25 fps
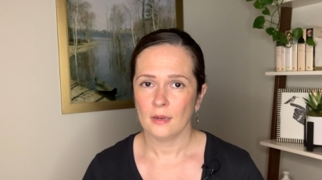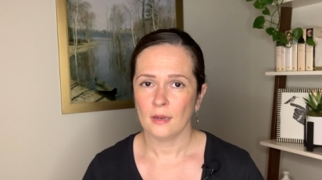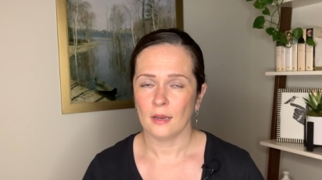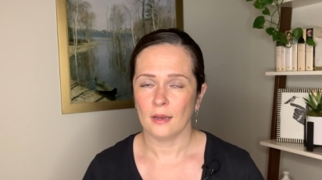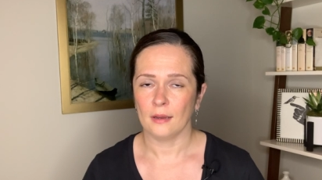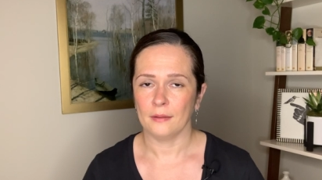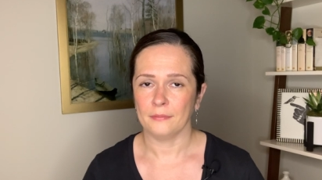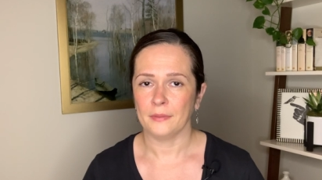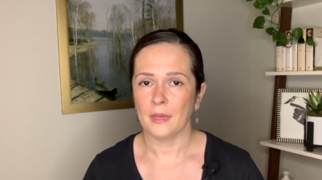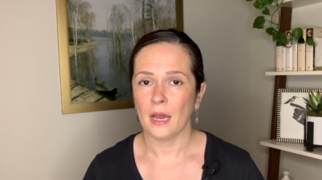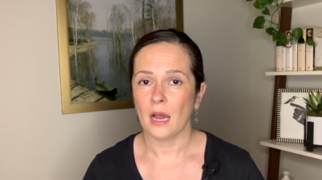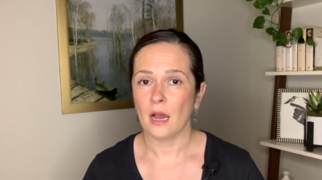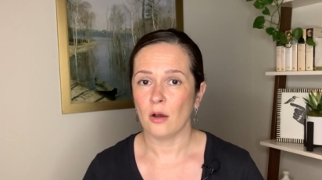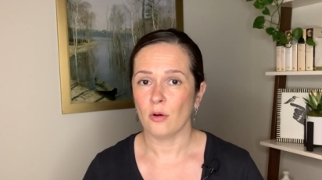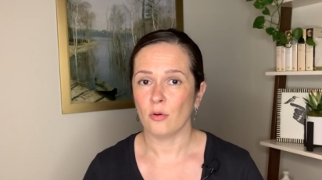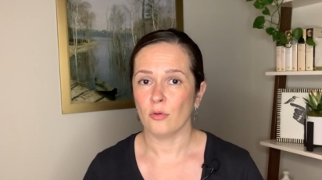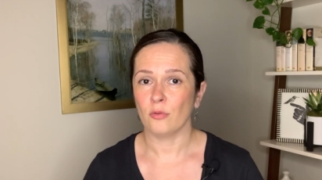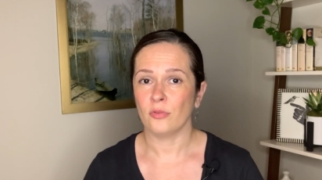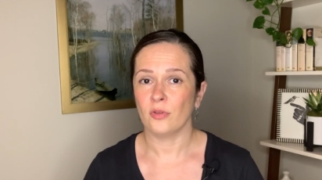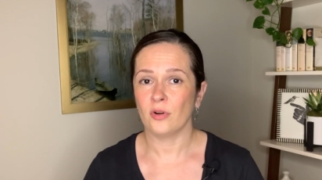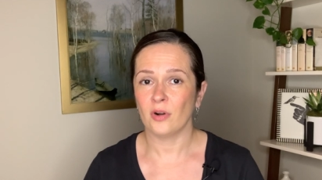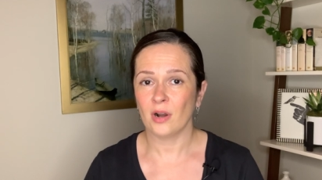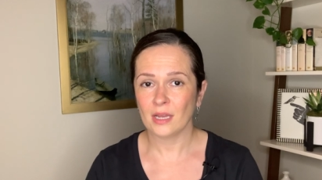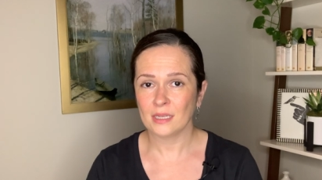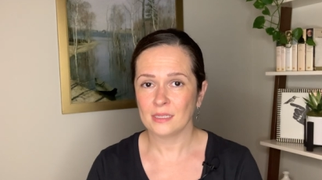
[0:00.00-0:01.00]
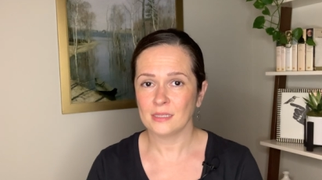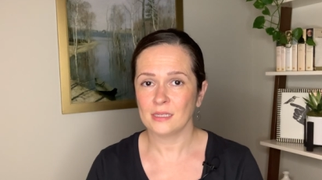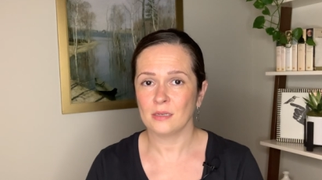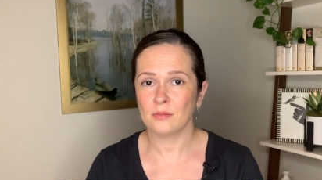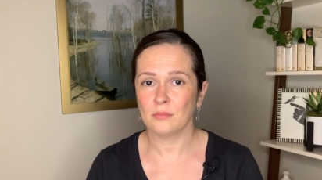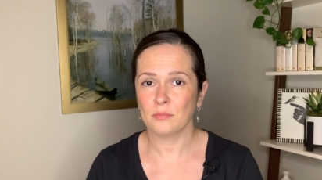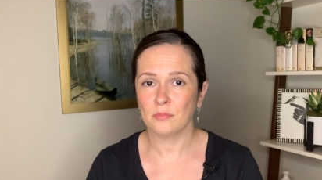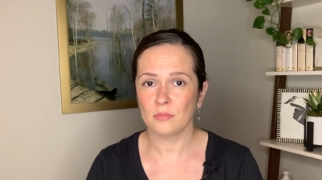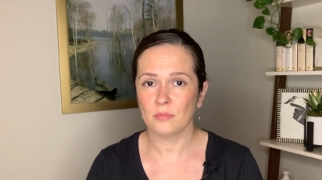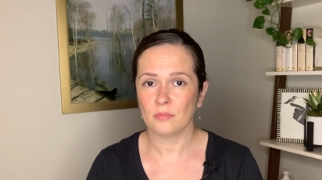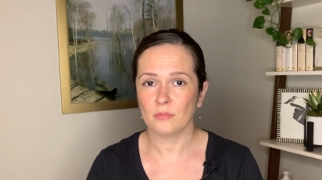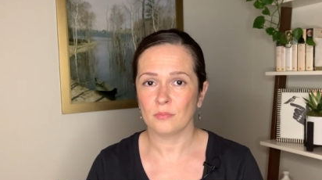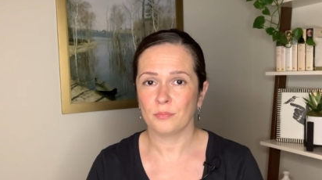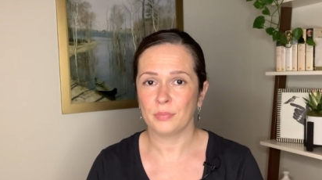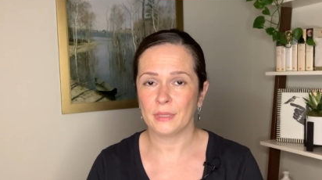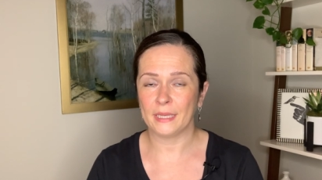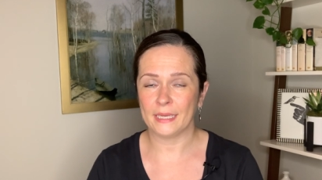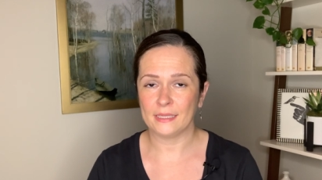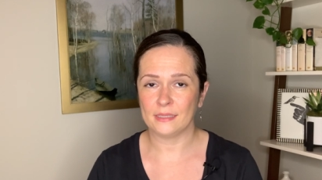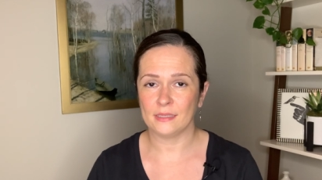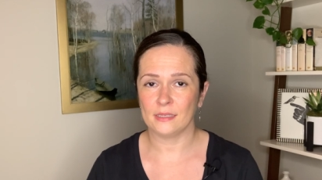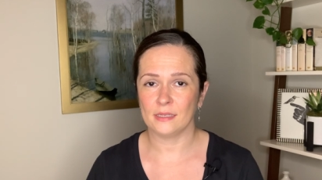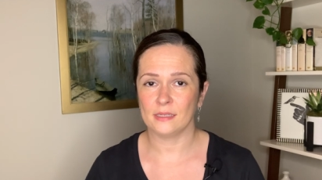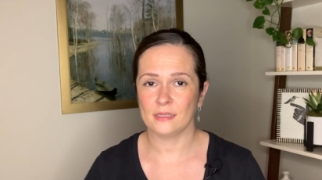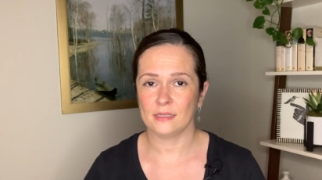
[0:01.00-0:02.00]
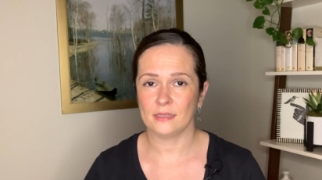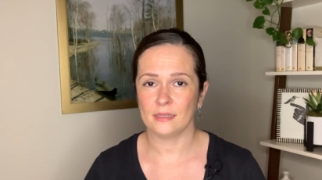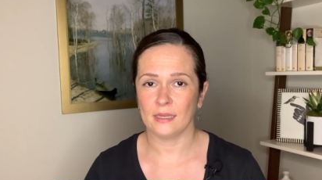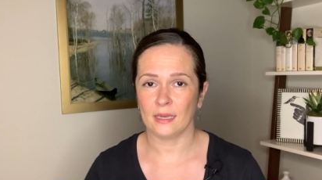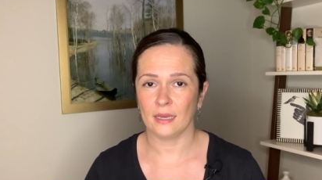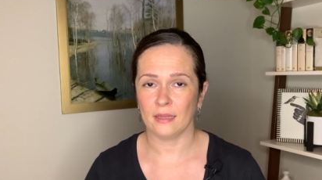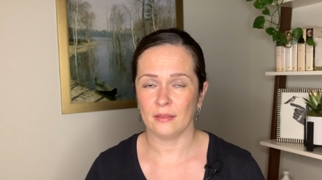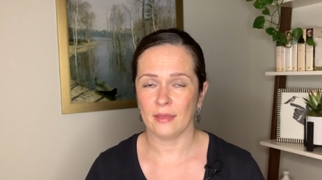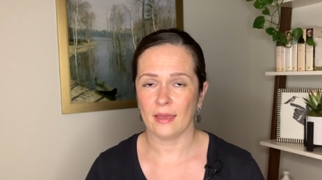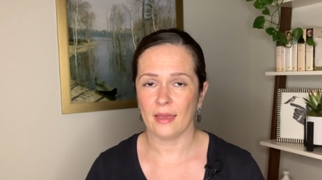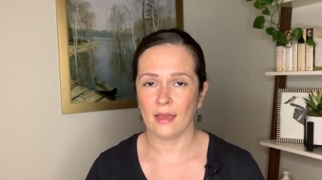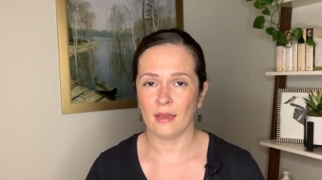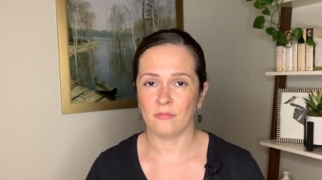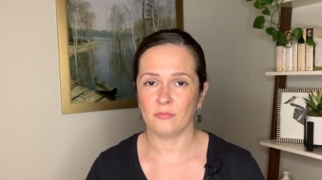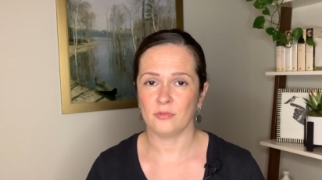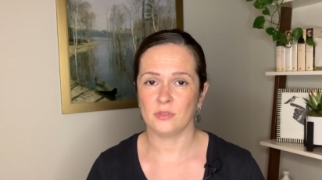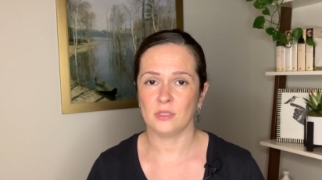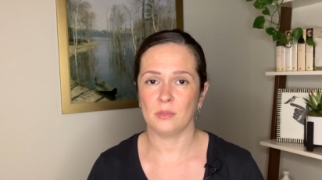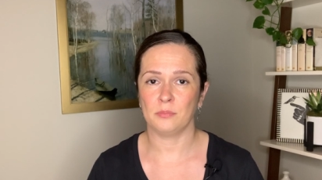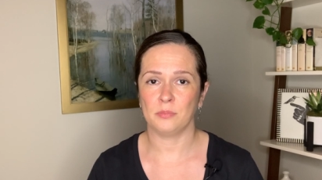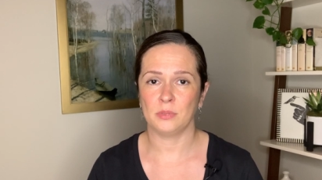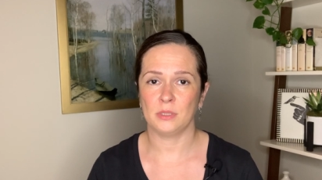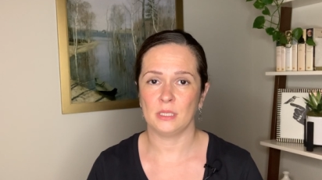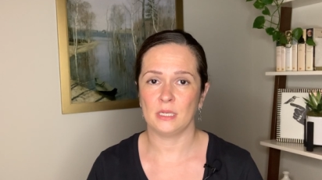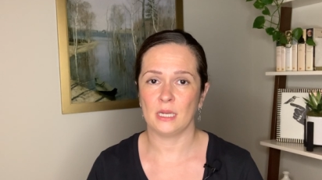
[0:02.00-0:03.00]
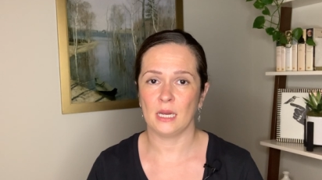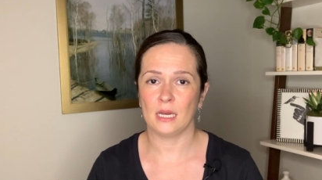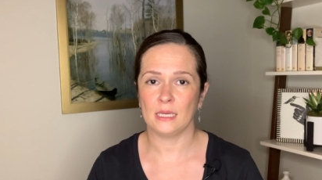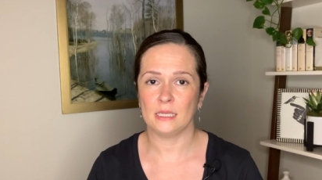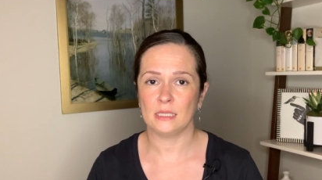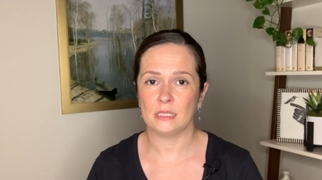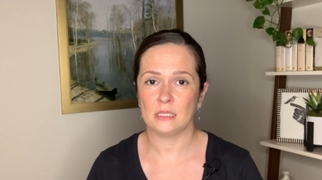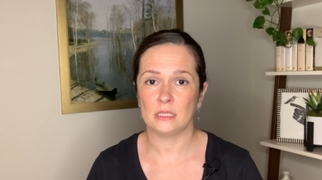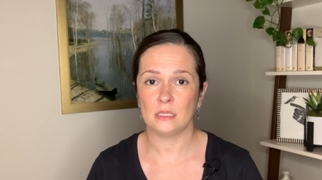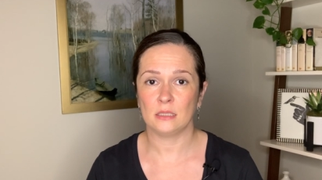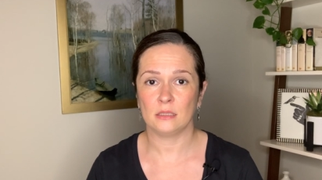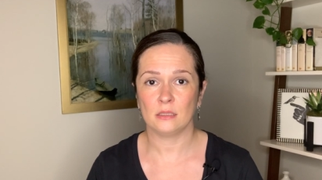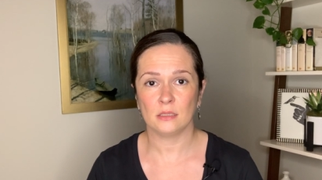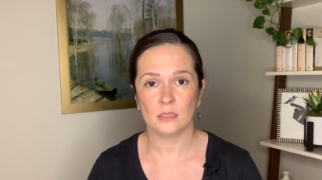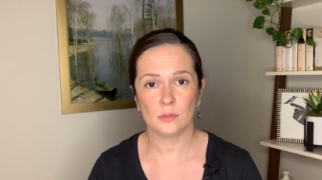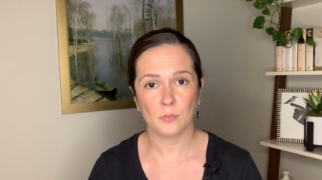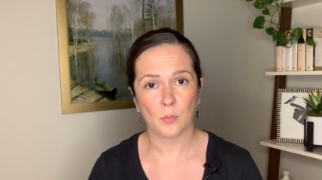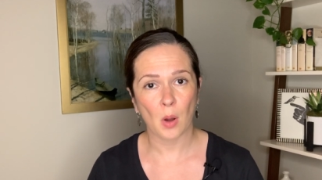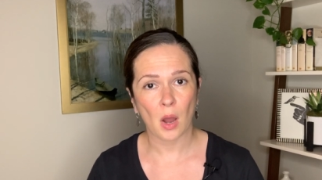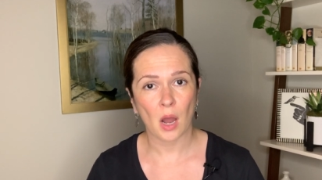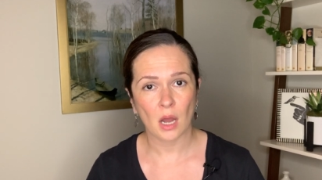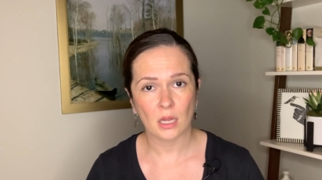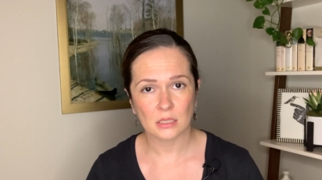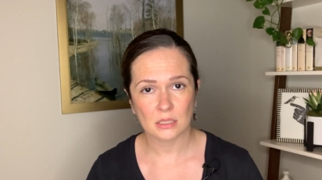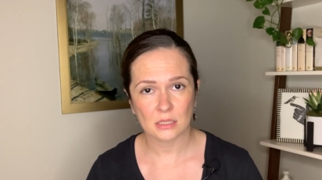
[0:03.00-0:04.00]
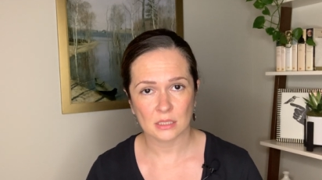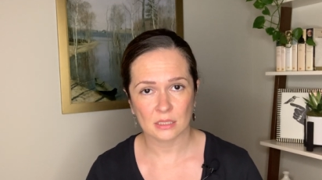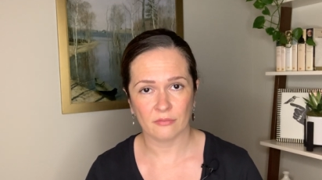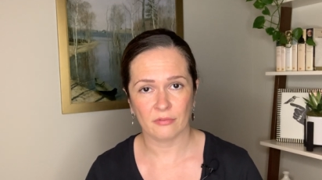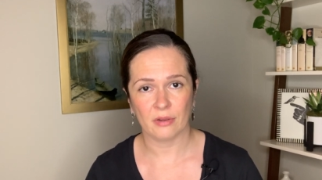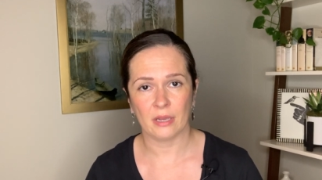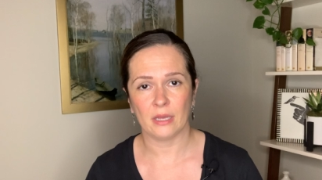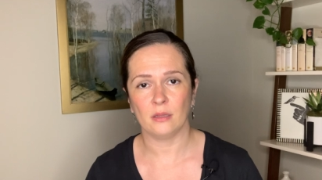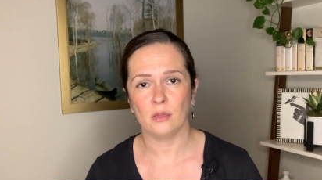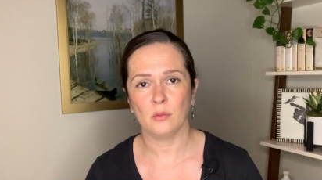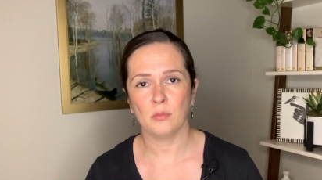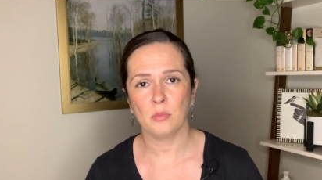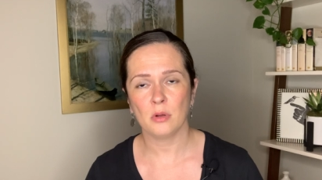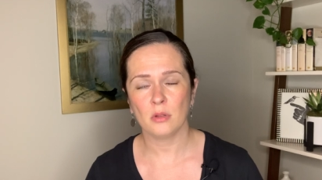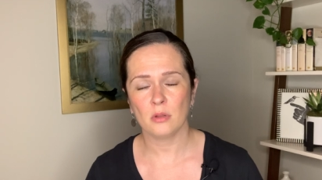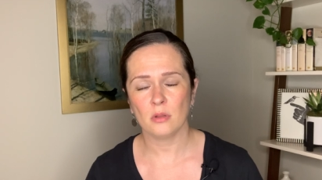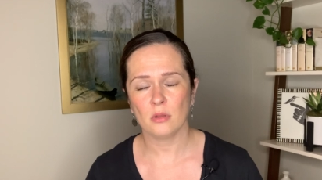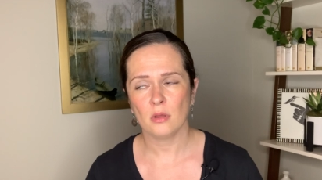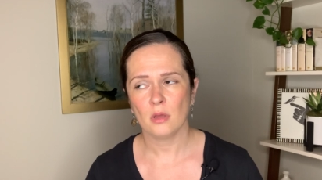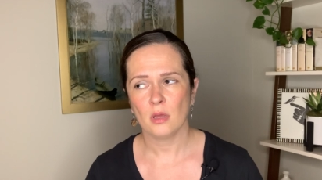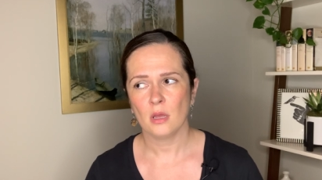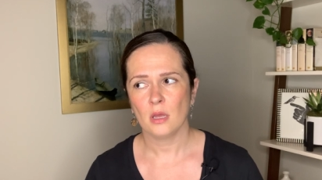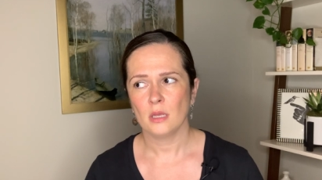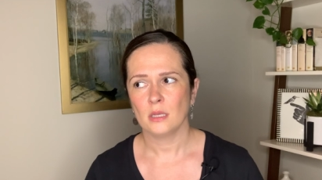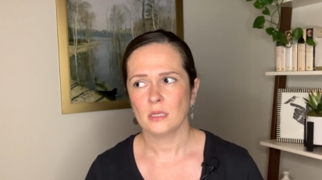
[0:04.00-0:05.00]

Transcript: Now there are some places that have subsidized spots available,